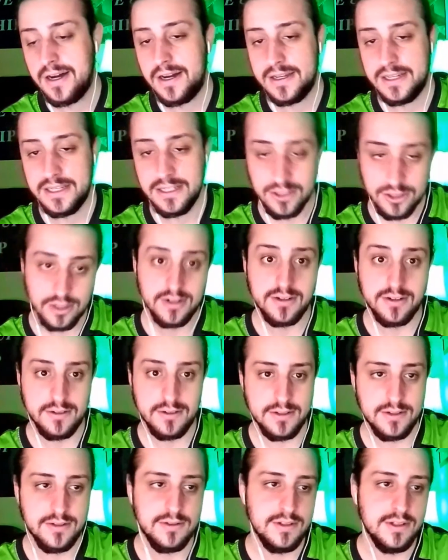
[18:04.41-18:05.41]
he
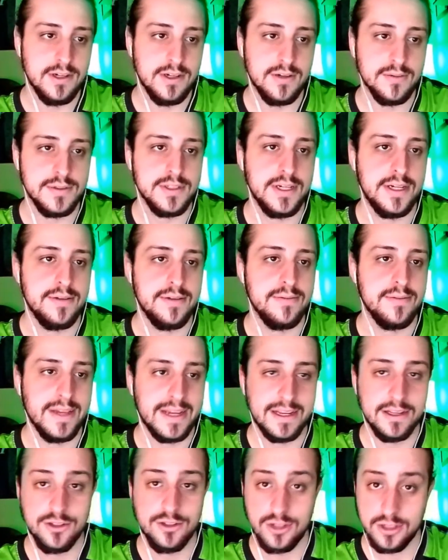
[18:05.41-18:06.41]
turns, you know what I'm saying?
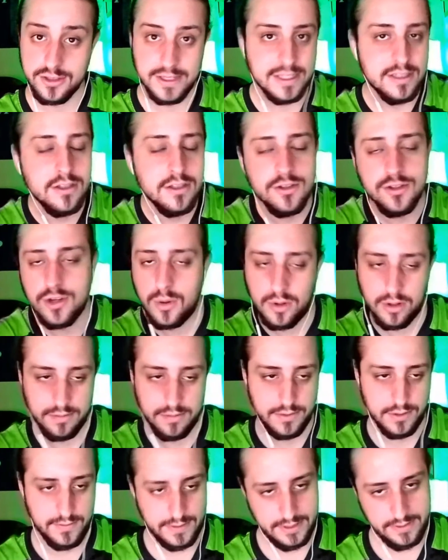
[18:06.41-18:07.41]
Like, just like the Joker
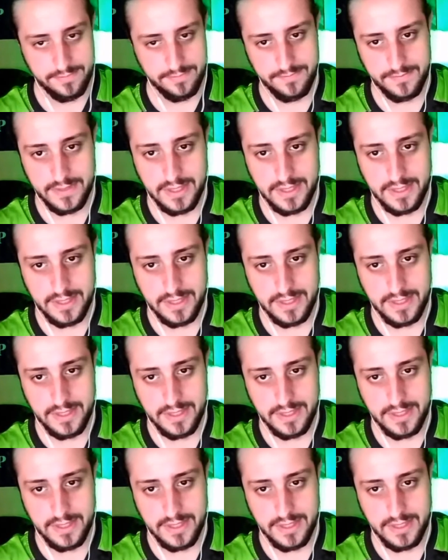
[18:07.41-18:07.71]
movie.